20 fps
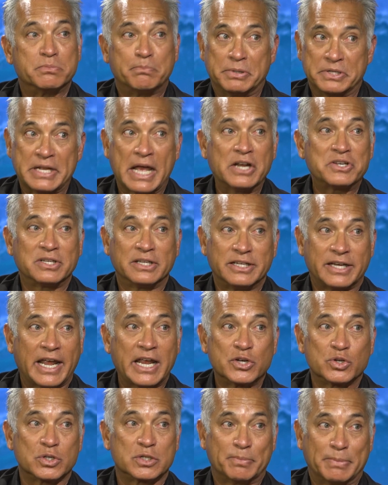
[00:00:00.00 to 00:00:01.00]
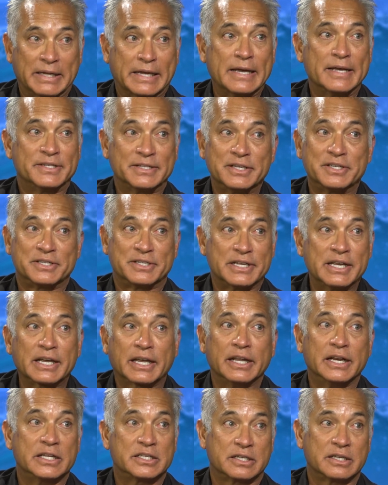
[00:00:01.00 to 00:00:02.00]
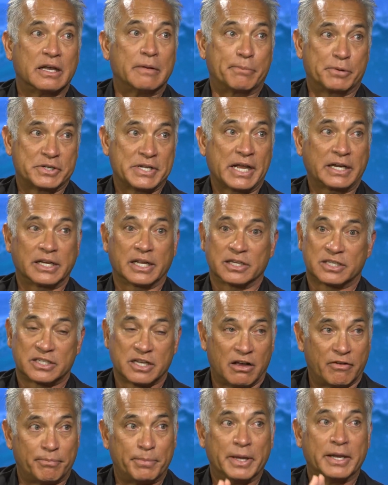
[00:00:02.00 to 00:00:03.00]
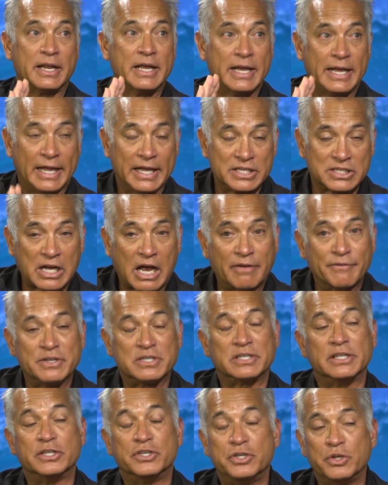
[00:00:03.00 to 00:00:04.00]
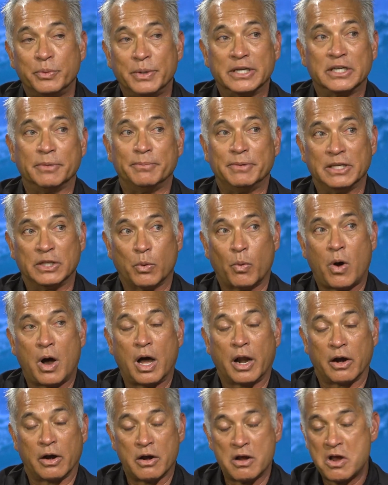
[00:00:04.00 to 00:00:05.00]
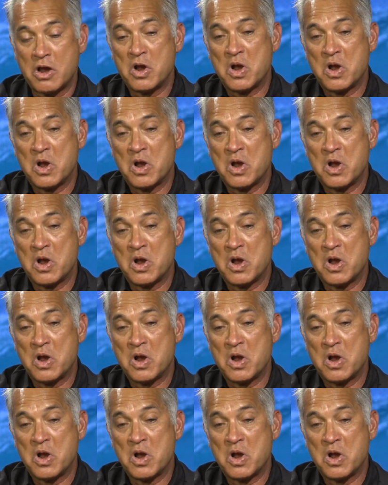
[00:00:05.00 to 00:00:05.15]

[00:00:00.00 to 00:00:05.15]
potentially dangerous because it's sick and it's uh, protecting itself, but it's obviously too weak to be in the water.